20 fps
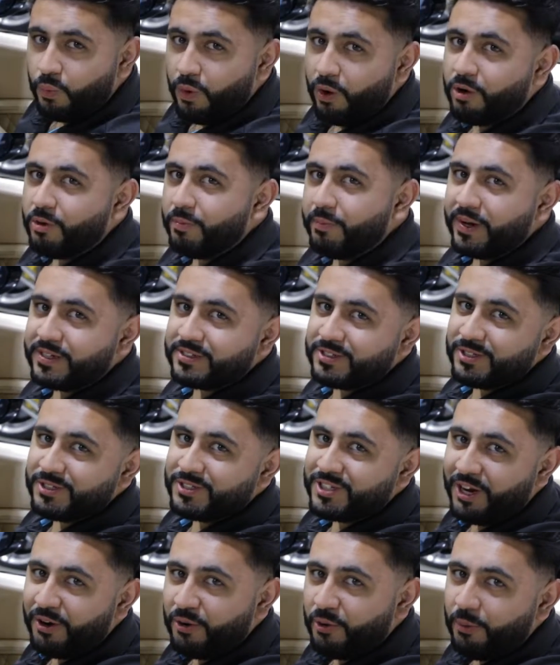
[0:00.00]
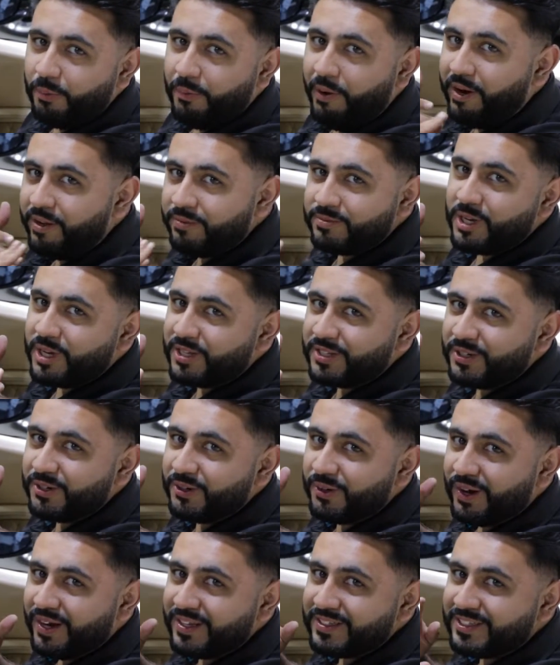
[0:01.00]
welcome back to the channel. My name's
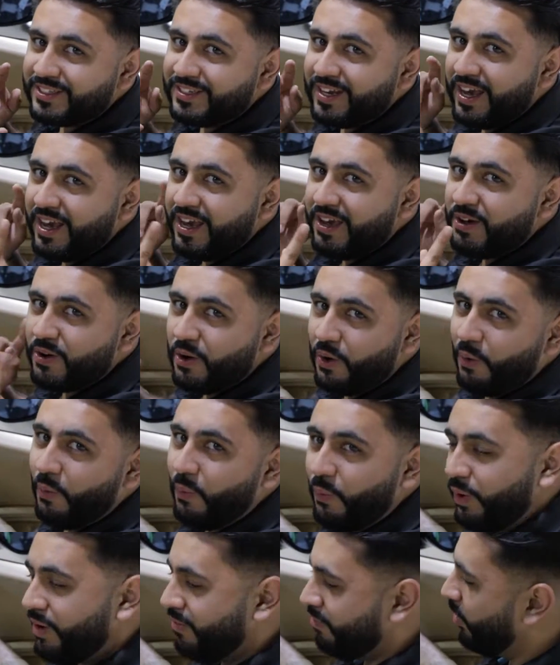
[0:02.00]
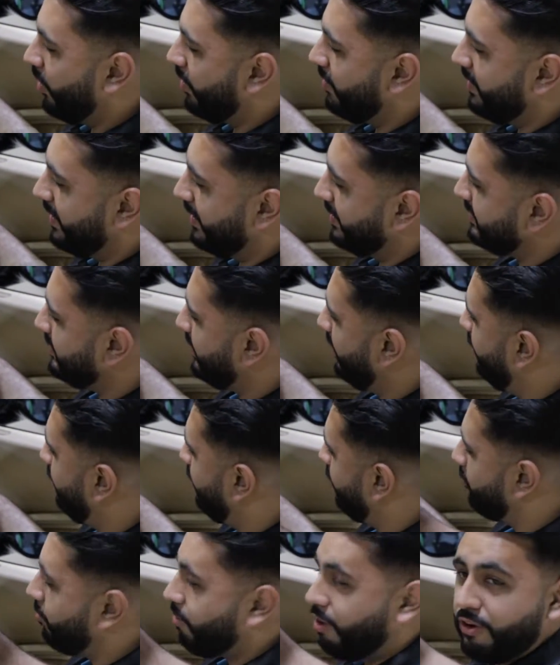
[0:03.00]
Audible and today we've got this, a
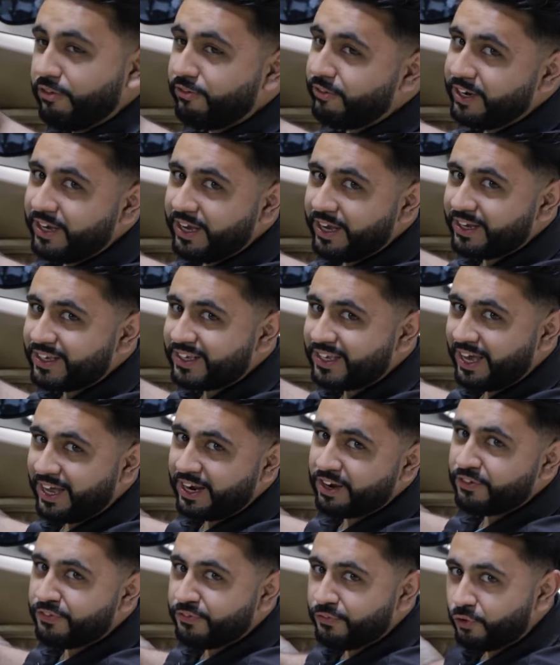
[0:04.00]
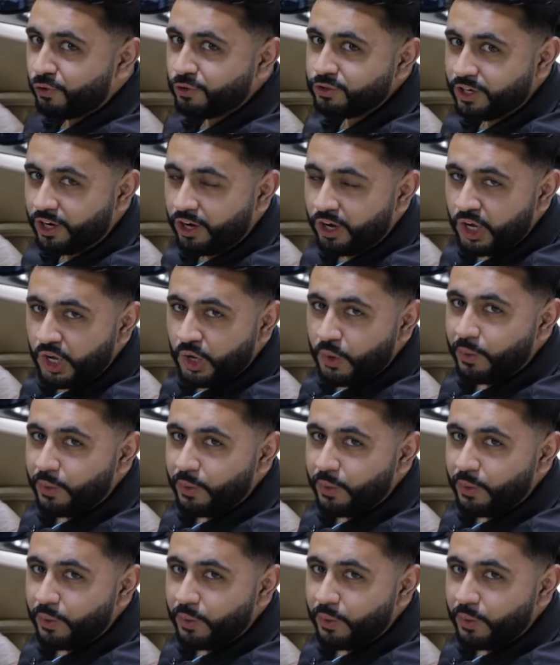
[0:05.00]
Ferrari California.